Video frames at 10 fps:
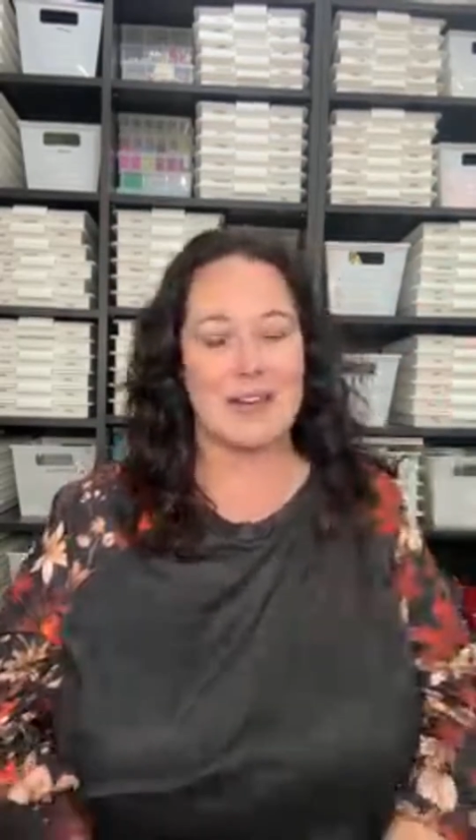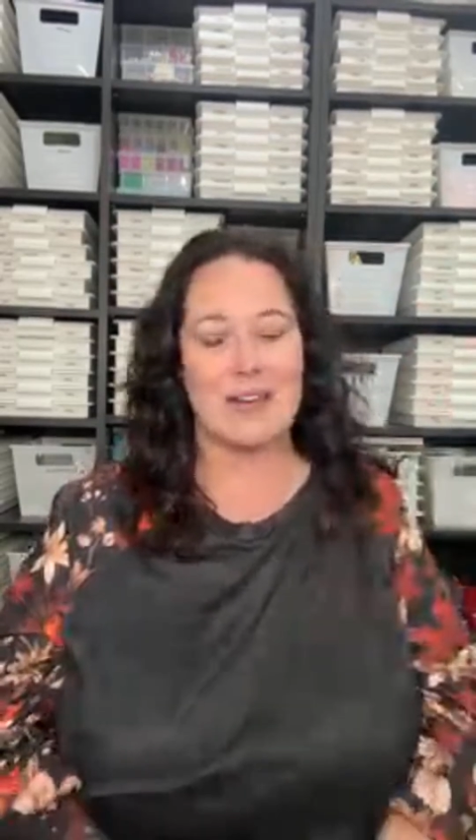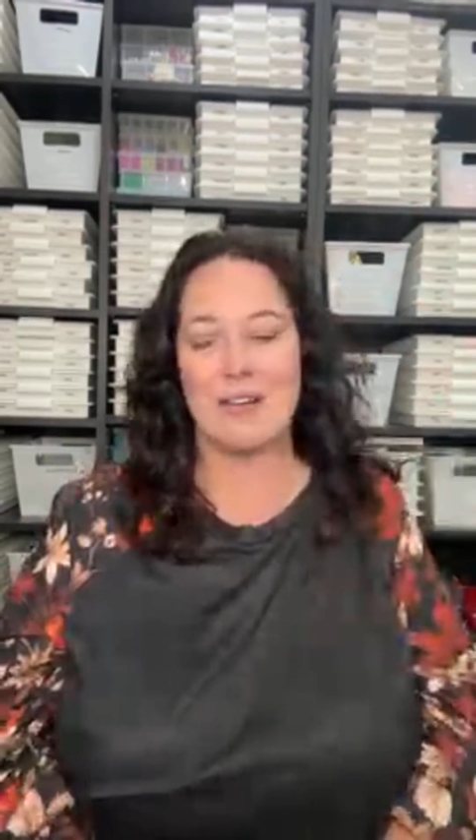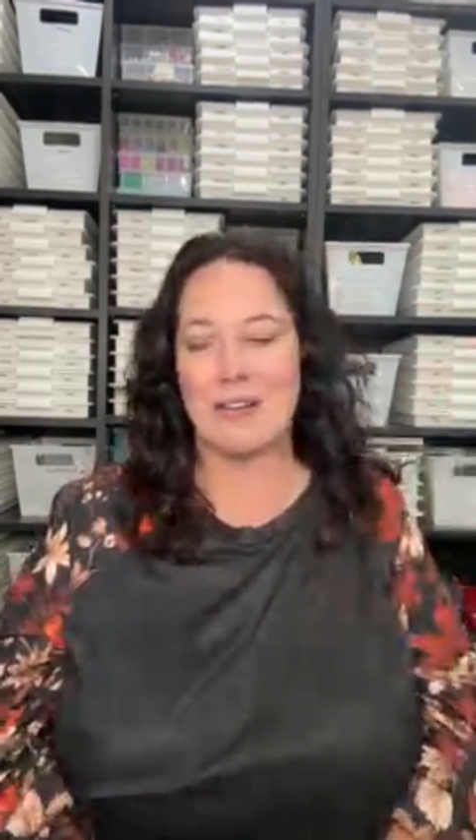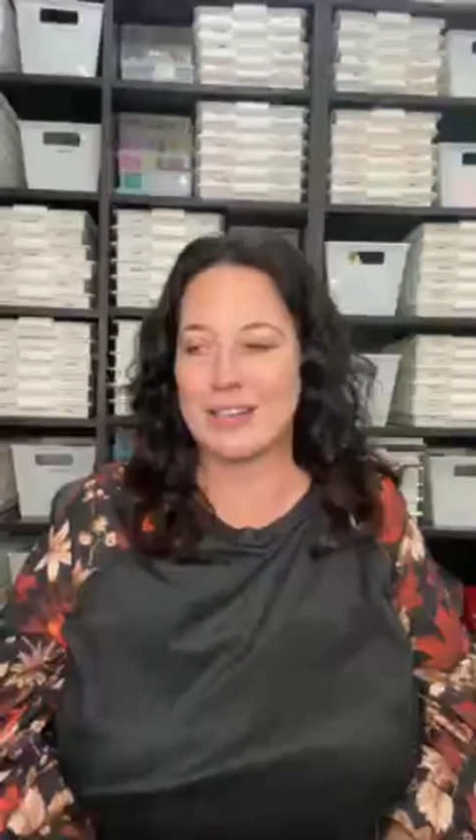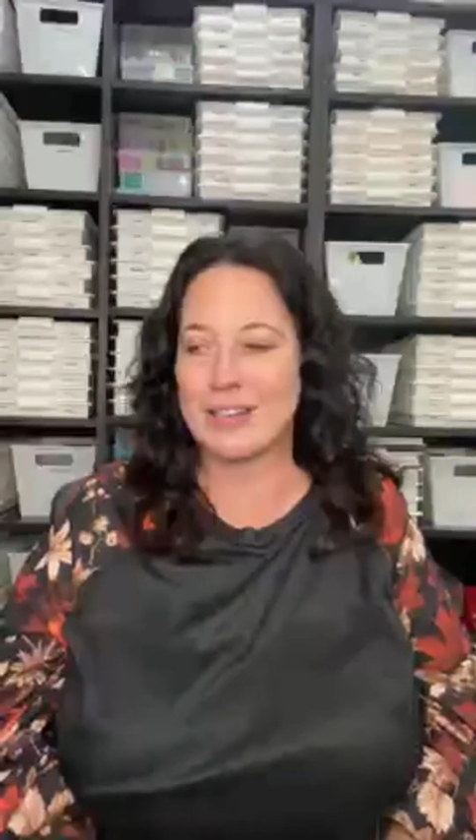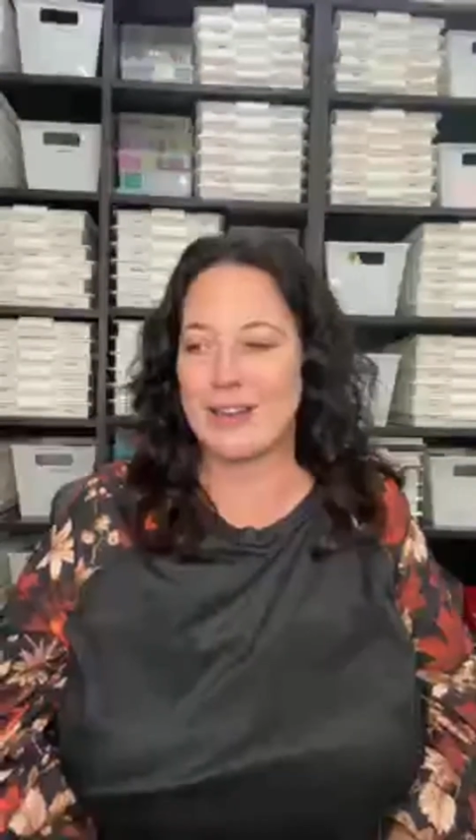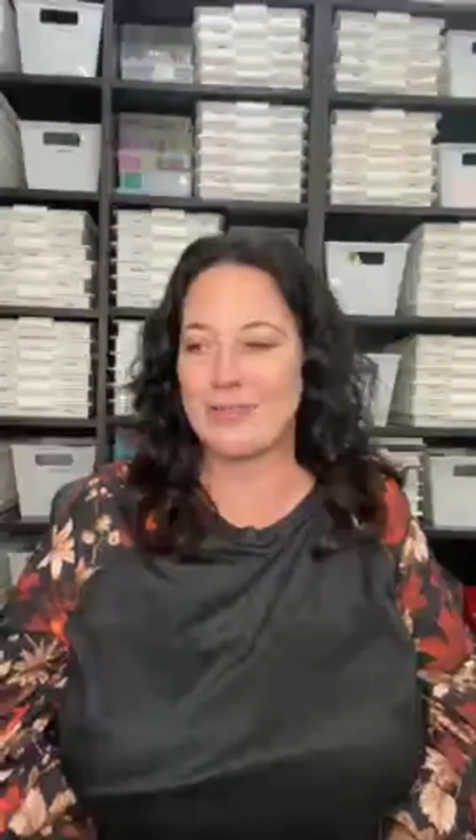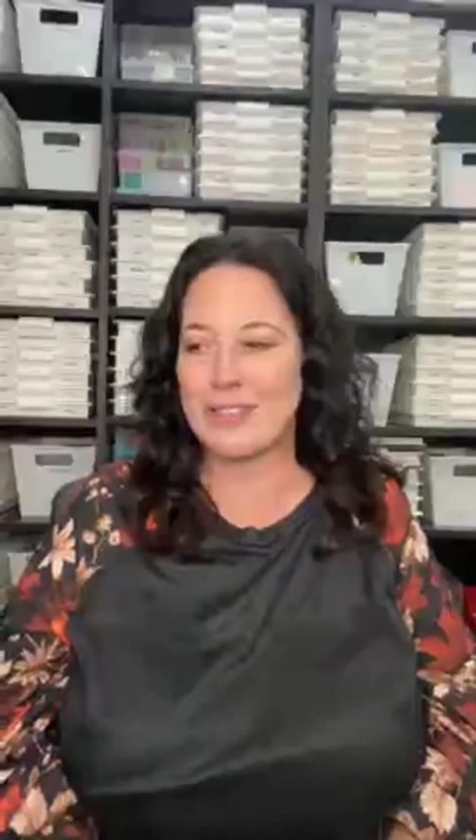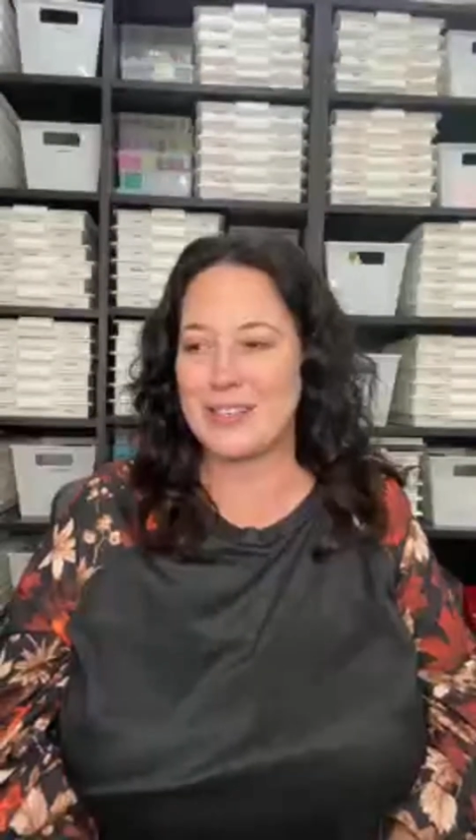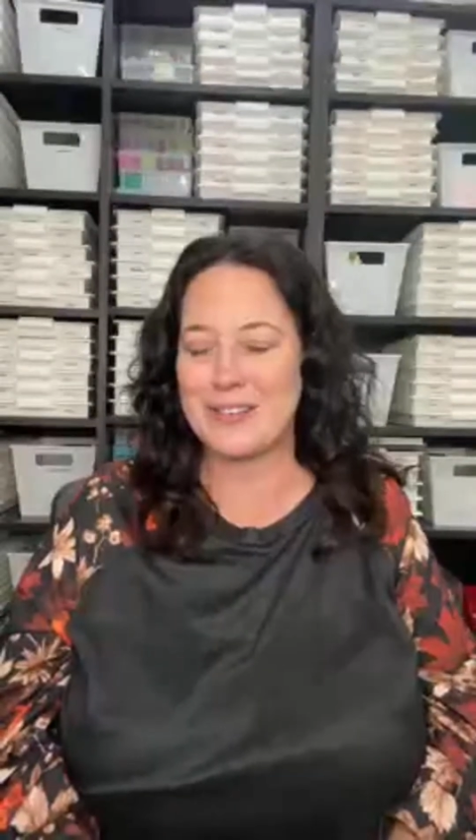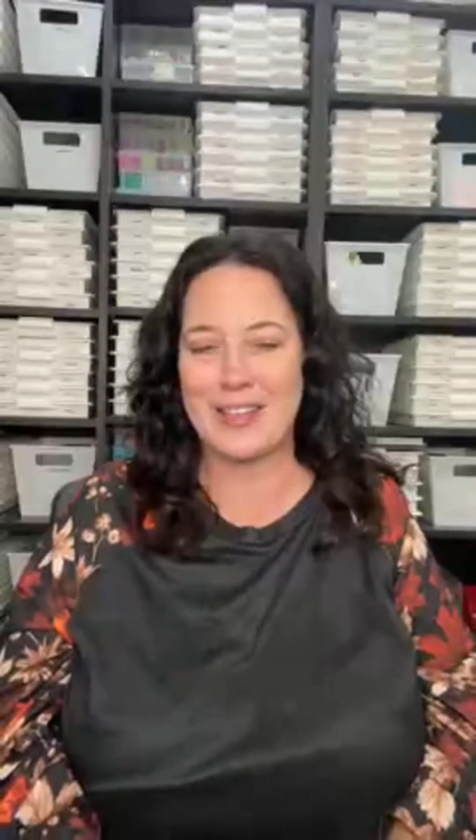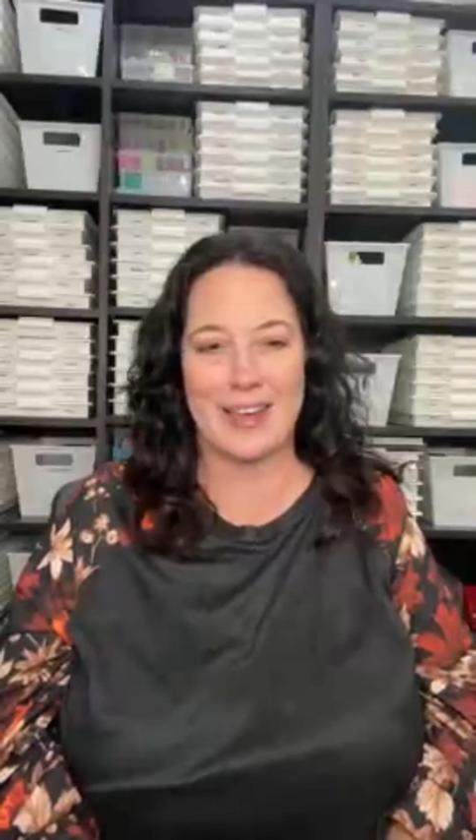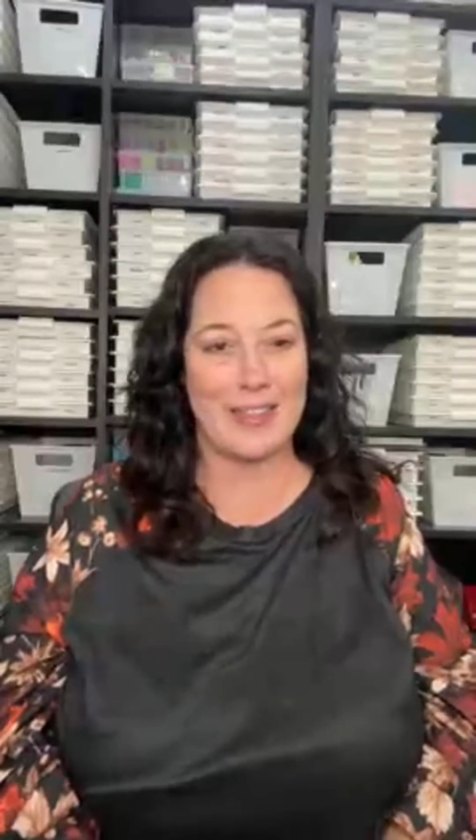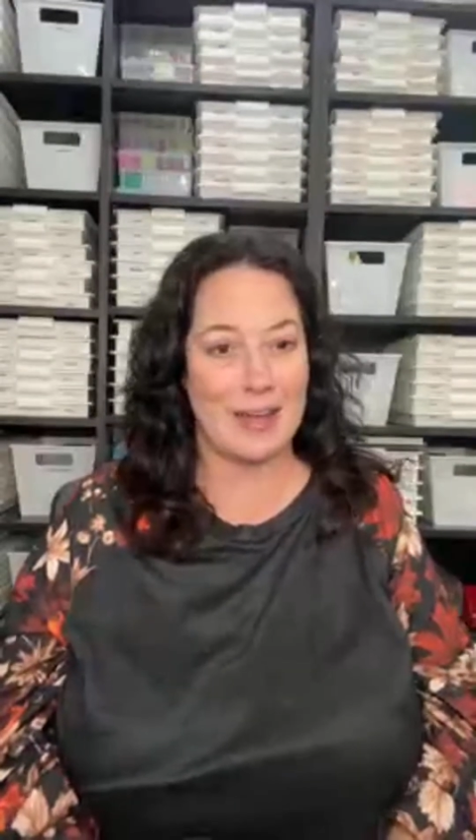that I'm just like, oh, I
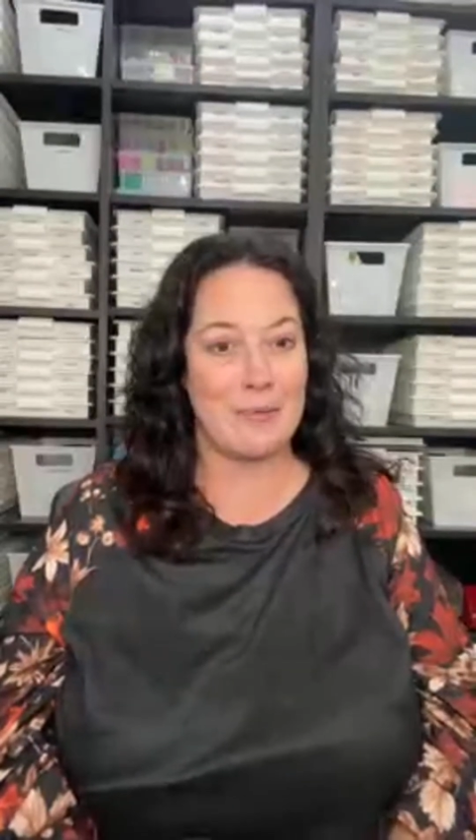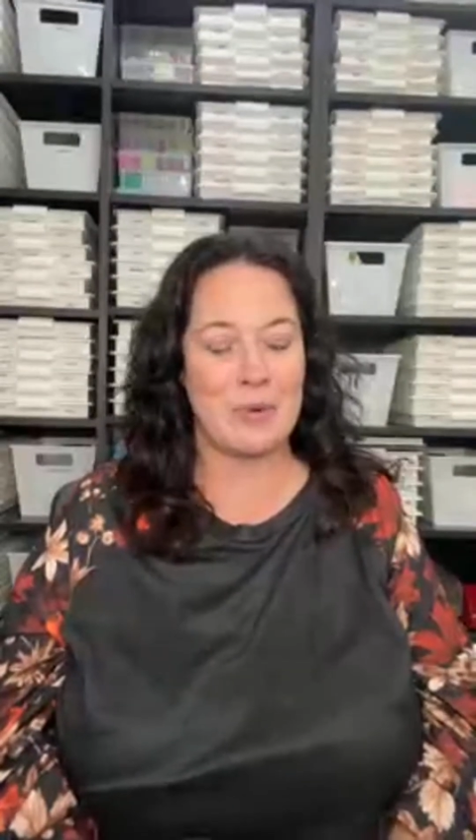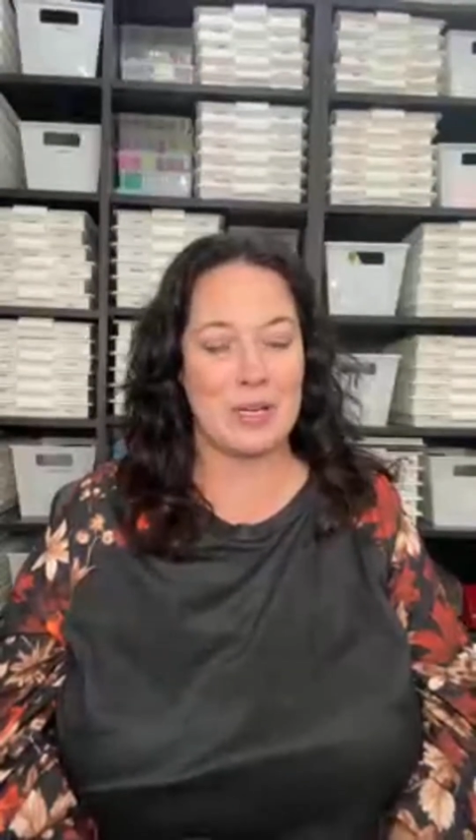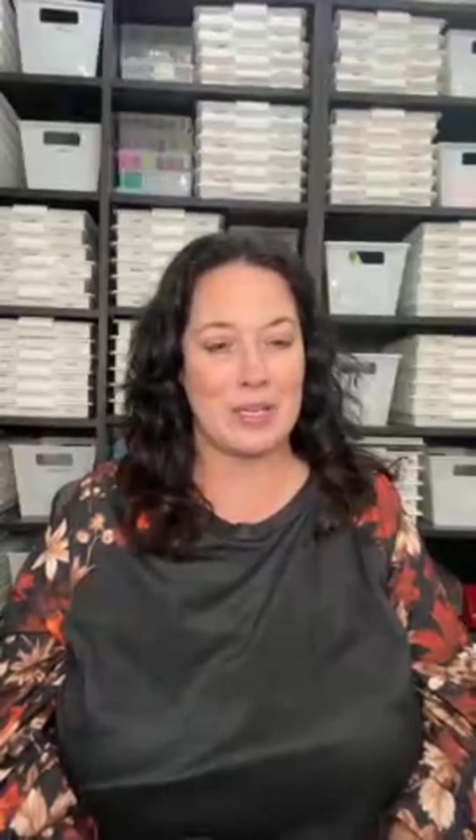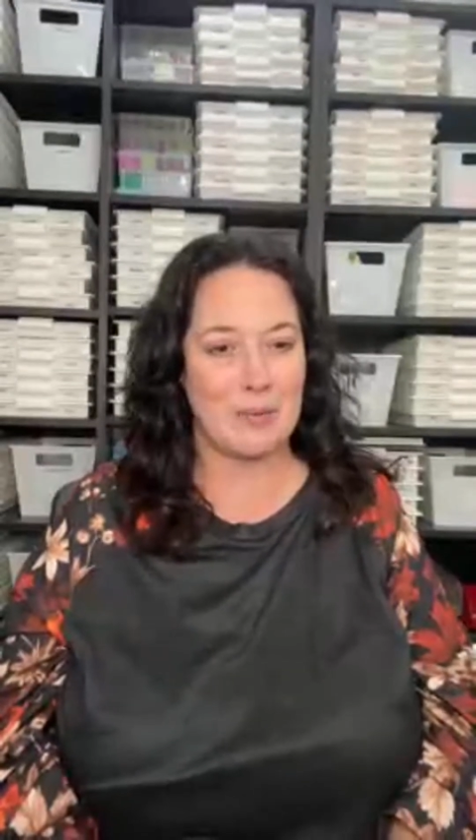didn't have to do that.